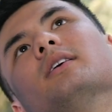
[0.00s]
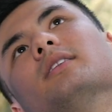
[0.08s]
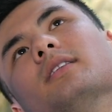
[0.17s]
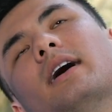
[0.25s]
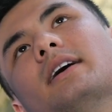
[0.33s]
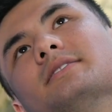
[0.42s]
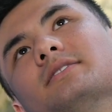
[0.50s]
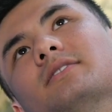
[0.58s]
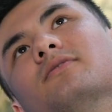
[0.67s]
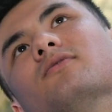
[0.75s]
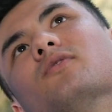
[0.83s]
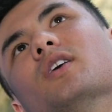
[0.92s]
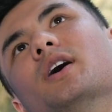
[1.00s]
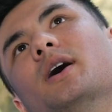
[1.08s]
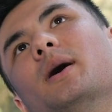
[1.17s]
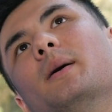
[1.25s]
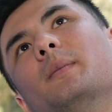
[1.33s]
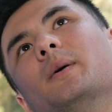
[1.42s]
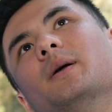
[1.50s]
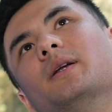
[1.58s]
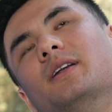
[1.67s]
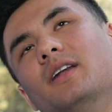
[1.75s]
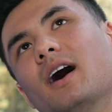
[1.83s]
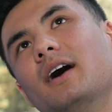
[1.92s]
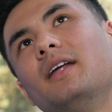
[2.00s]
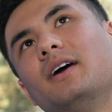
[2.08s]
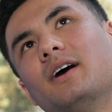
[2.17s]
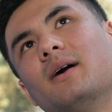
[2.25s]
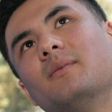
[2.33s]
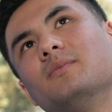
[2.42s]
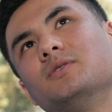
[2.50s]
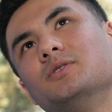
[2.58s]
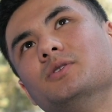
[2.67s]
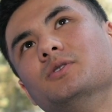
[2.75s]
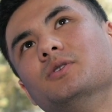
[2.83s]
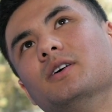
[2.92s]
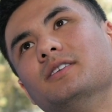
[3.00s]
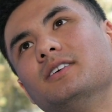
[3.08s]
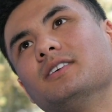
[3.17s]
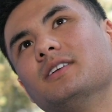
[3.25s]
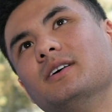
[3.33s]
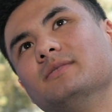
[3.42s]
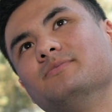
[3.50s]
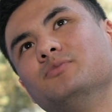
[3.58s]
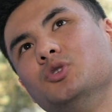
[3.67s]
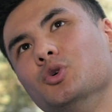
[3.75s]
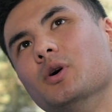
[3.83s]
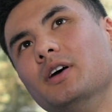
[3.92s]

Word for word: lasted from 9 a.m. to I think like 2